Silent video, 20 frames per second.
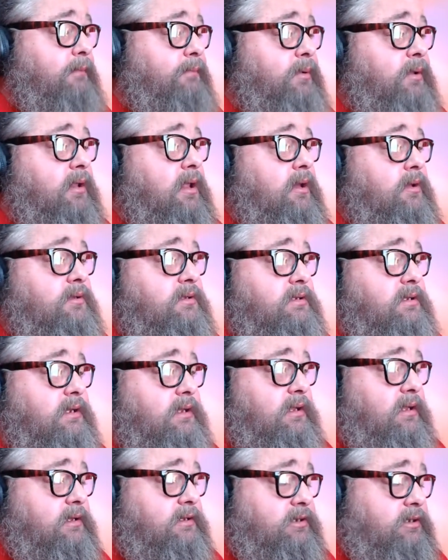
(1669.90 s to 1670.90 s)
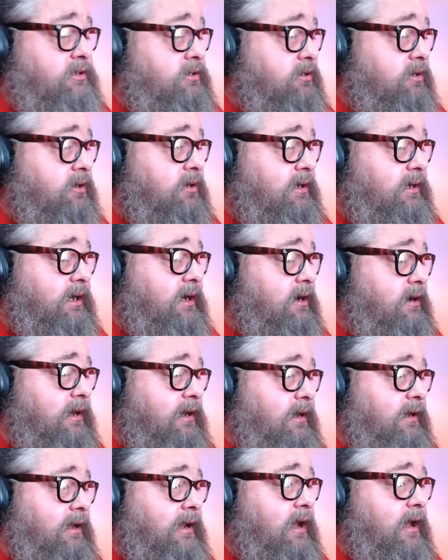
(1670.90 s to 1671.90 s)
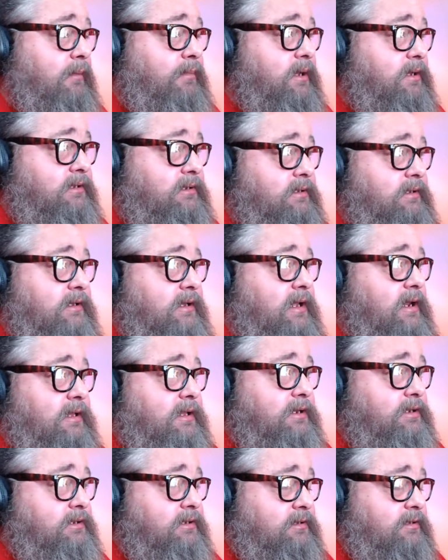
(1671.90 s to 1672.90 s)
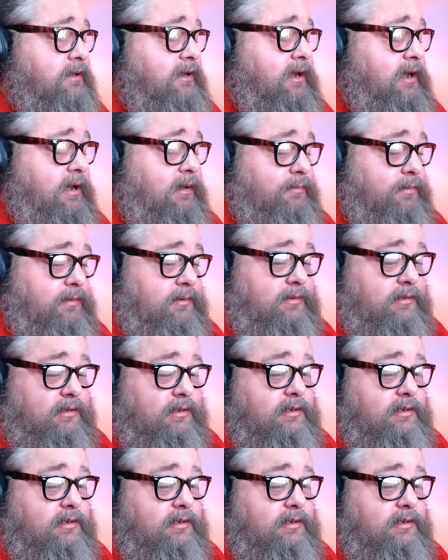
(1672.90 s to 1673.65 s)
Pelosi that's just looking at her like, "Nah, bitch, none of this shit's gonna happen."